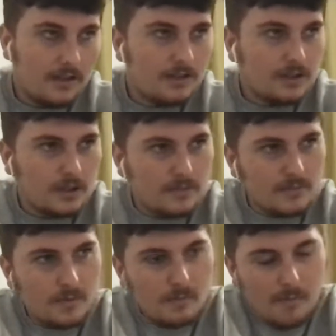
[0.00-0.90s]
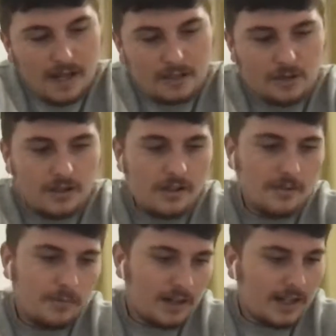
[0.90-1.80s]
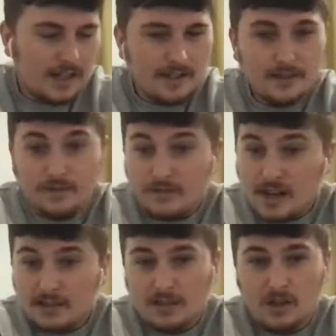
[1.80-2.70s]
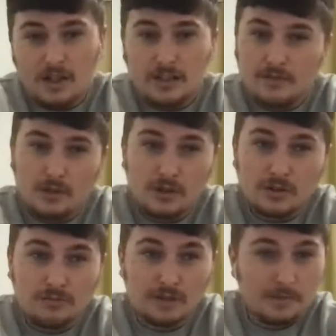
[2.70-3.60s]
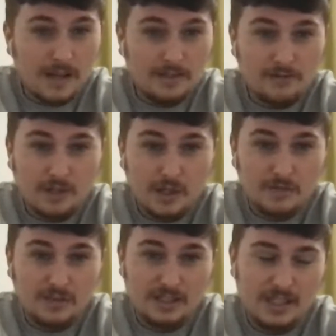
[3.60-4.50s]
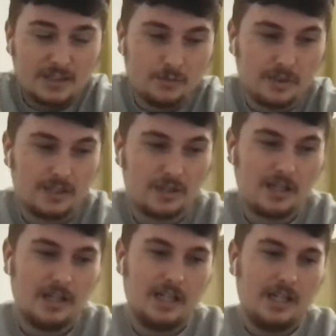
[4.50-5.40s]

some managers, players, and fans alike have lost respect for it over the years, which